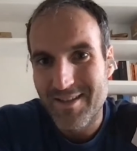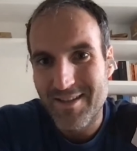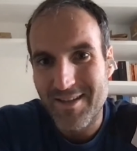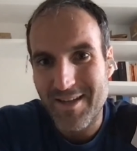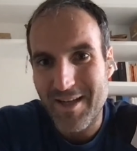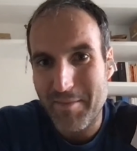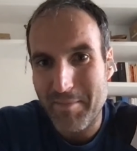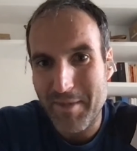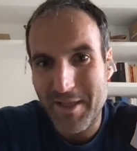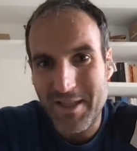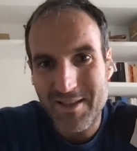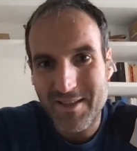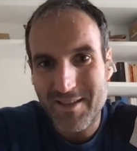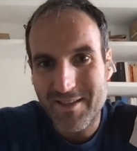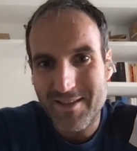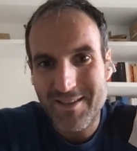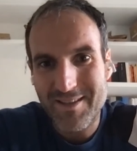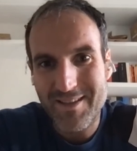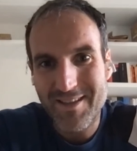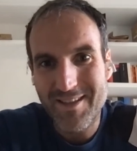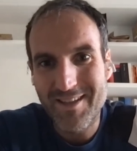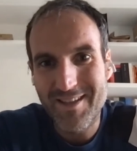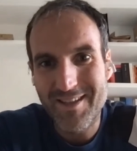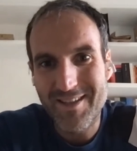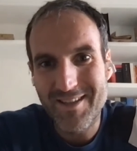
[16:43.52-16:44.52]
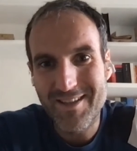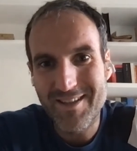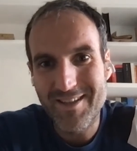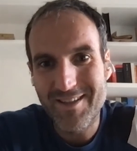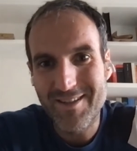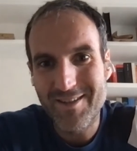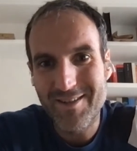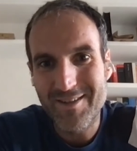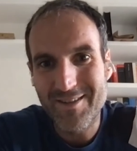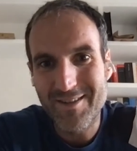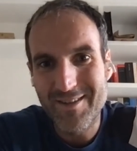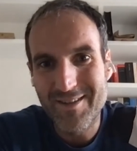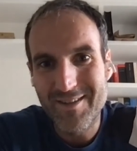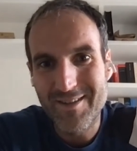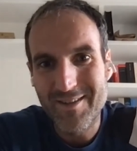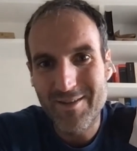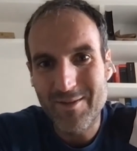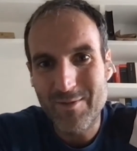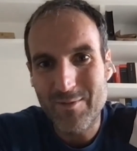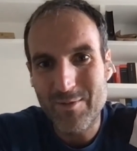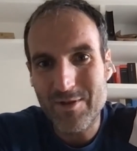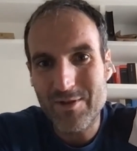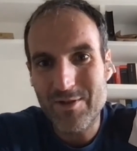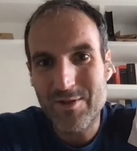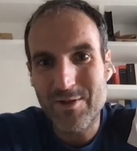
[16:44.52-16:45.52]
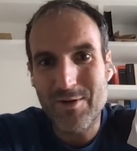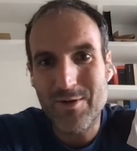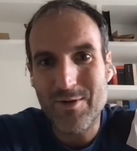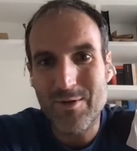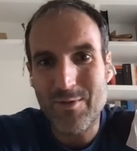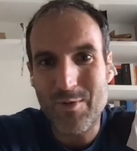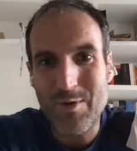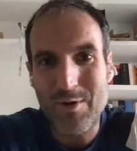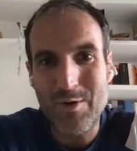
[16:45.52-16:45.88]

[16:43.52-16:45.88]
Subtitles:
name it. What's your